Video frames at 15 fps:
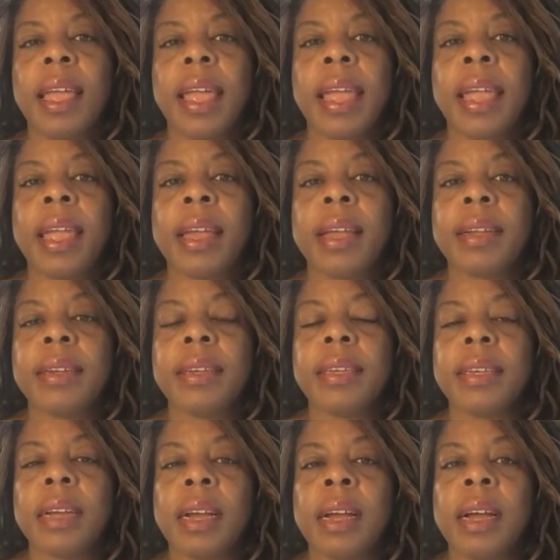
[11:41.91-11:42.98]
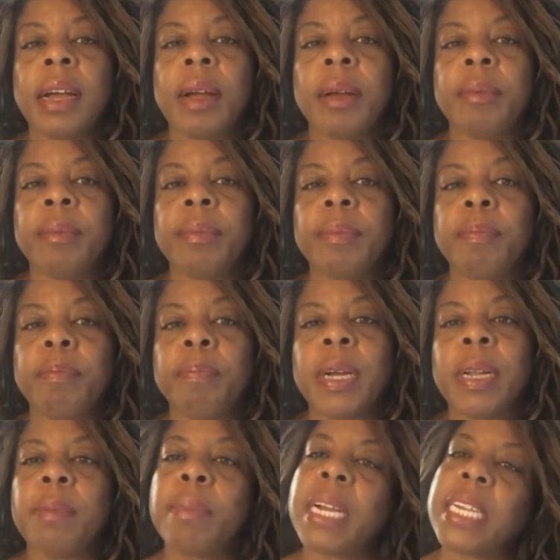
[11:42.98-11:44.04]
And
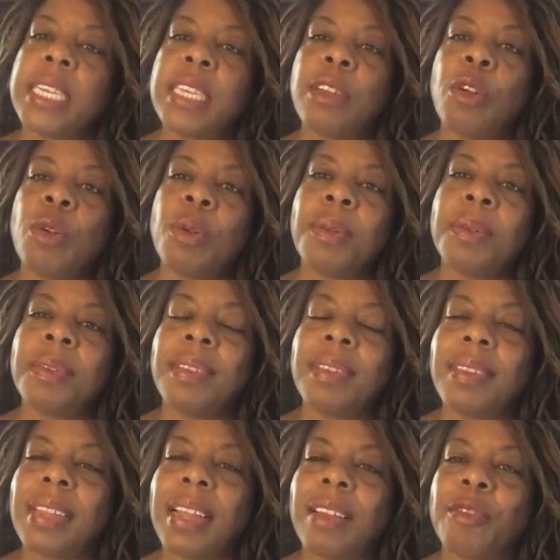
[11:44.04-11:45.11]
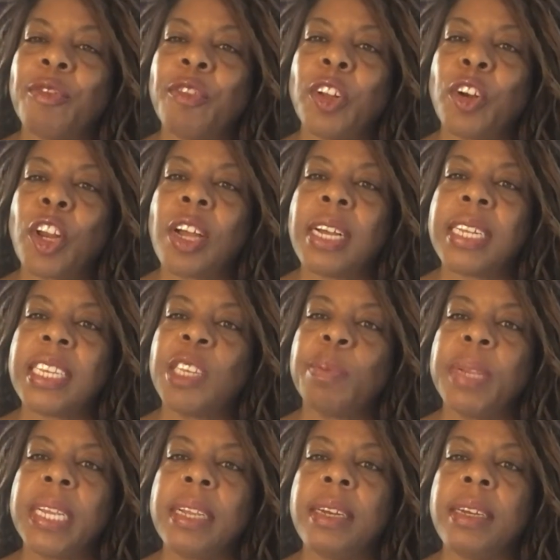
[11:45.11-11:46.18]
but my soul, I felt God
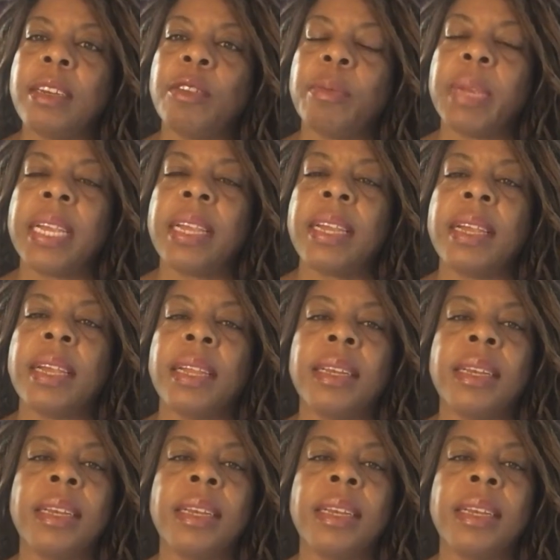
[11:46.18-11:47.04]
speaking to me and